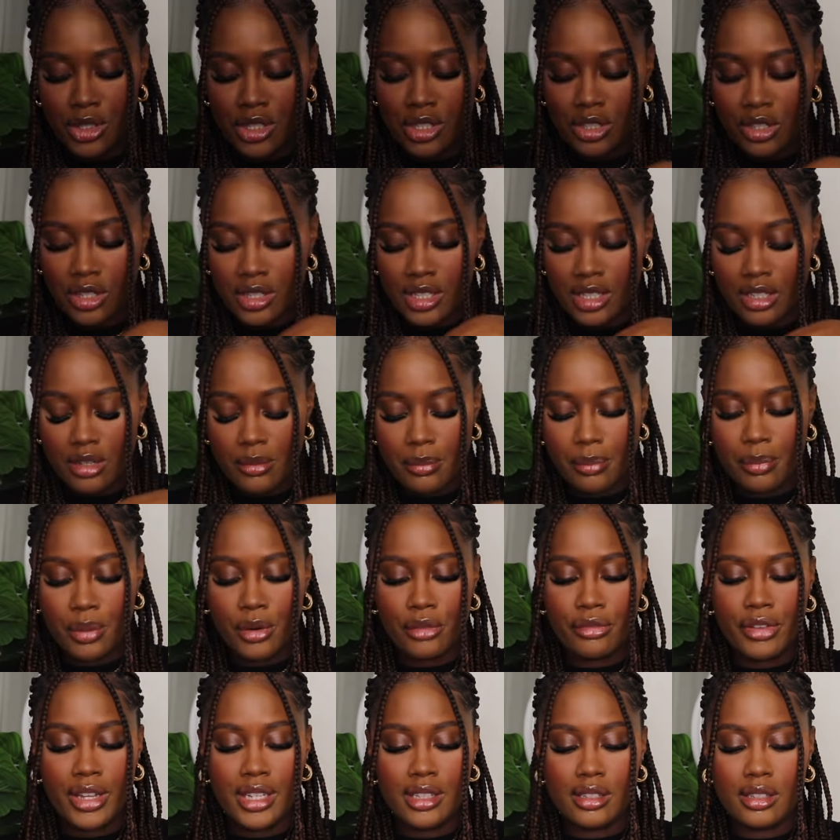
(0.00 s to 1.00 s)
just because it
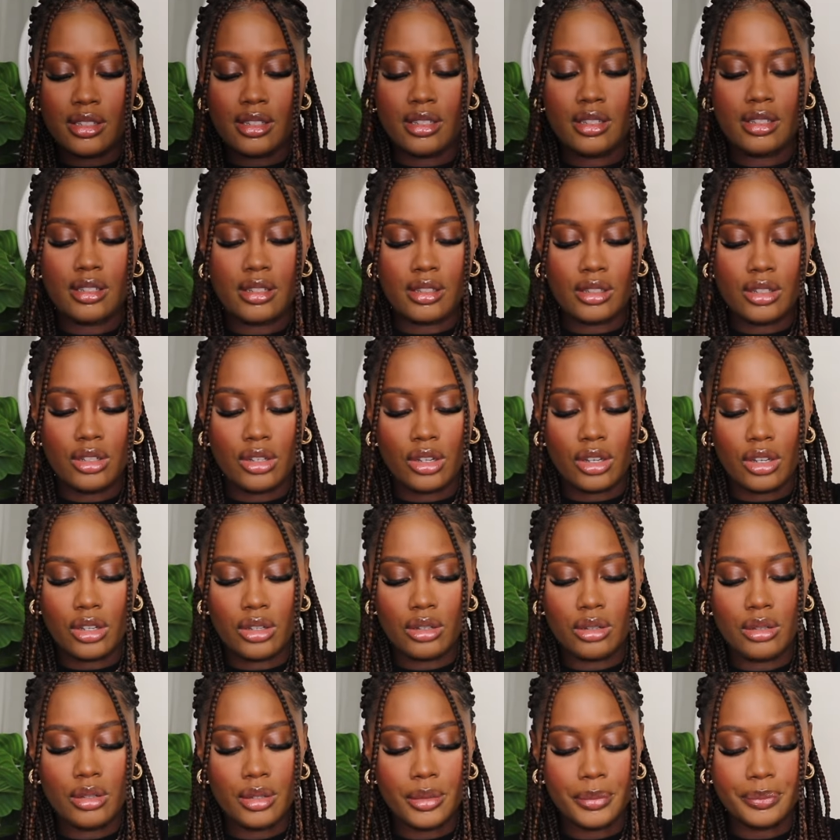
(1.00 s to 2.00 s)
prevents, you
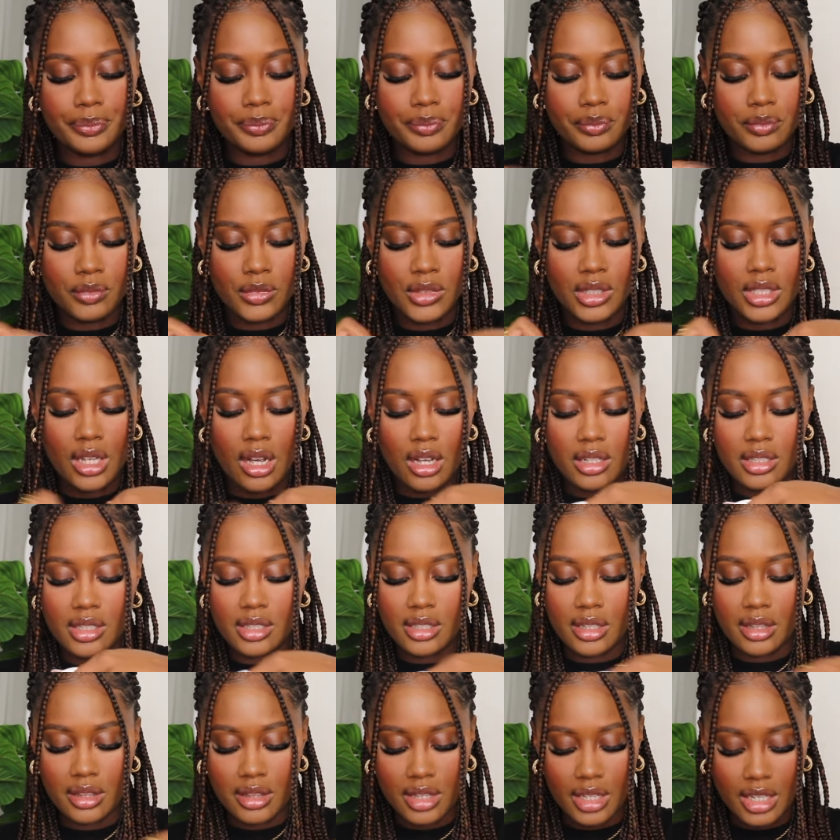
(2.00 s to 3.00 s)
know,
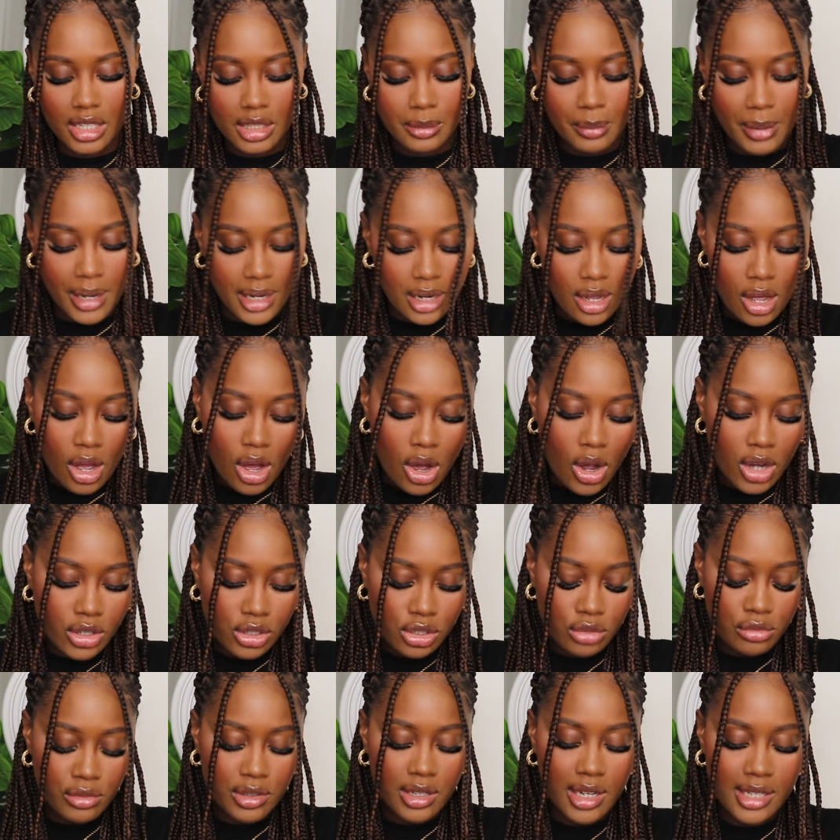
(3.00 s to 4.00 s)
dust and things. I
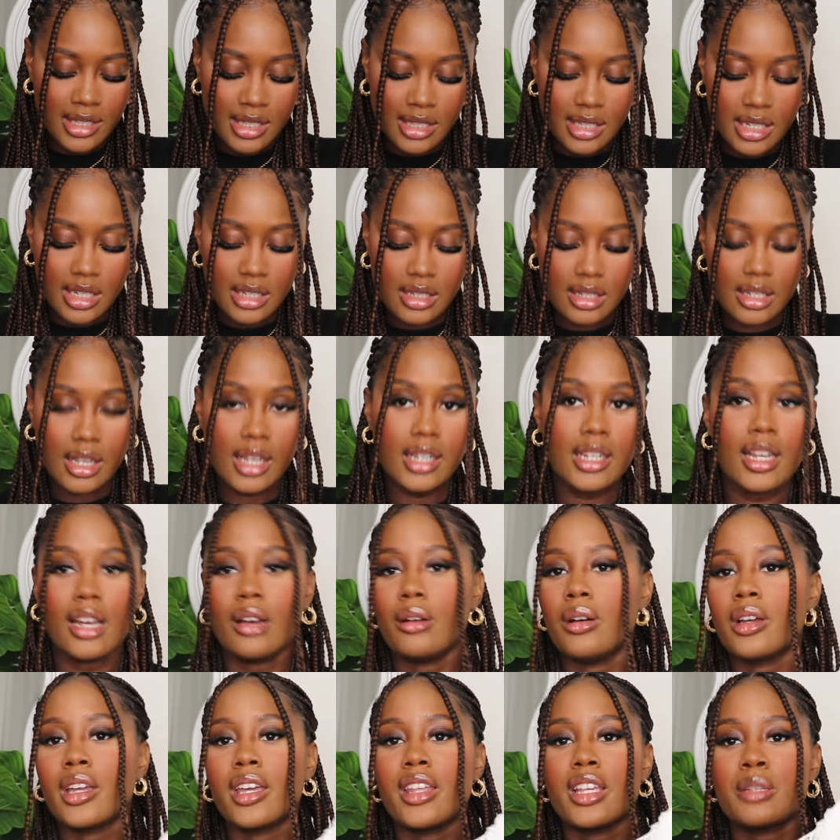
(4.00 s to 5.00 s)
just realised it's inside
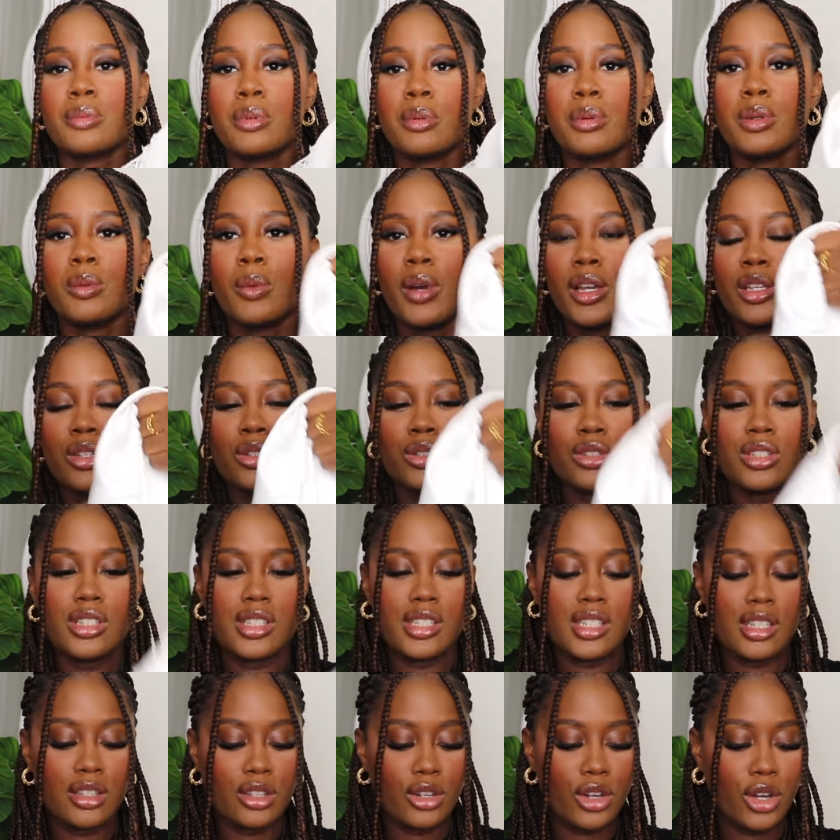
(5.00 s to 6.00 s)
out. Okay, that's probably why you
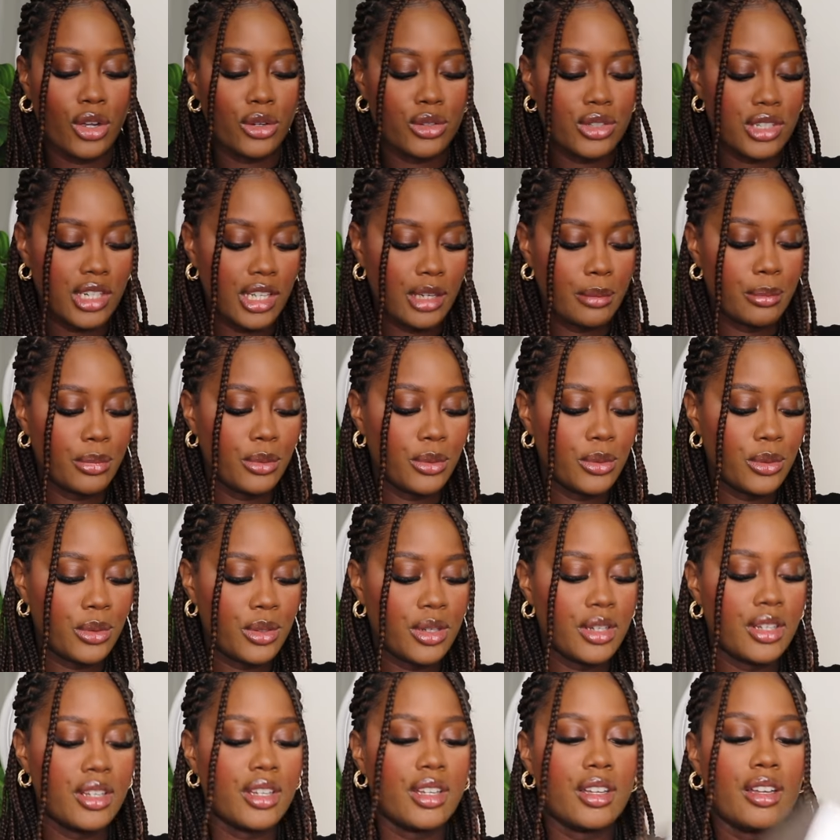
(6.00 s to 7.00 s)
couldn't see the Coach label.
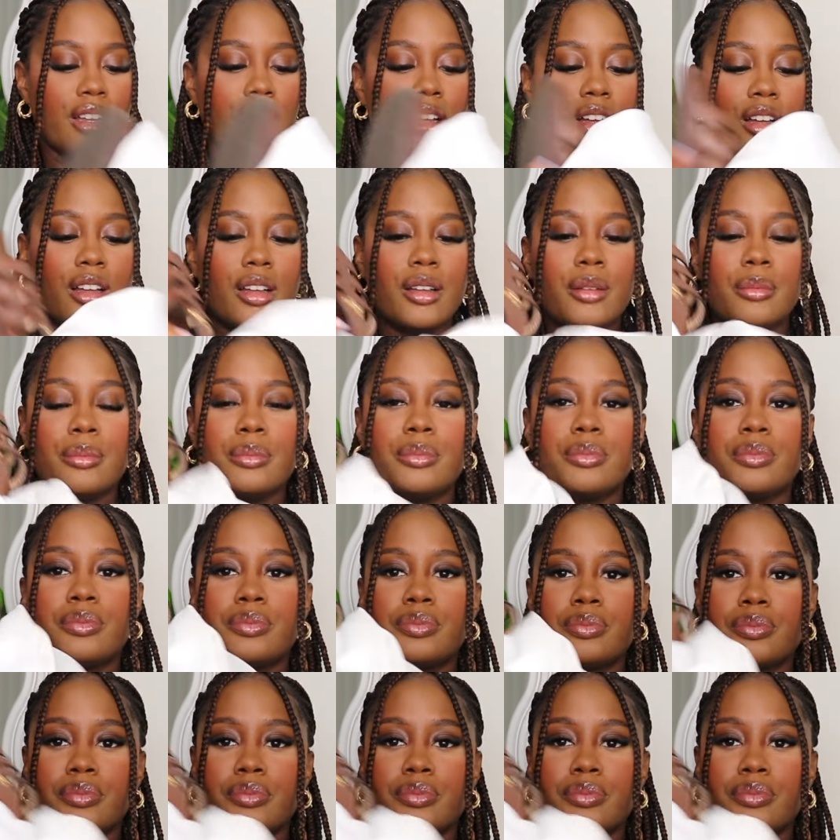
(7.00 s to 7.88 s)
Um,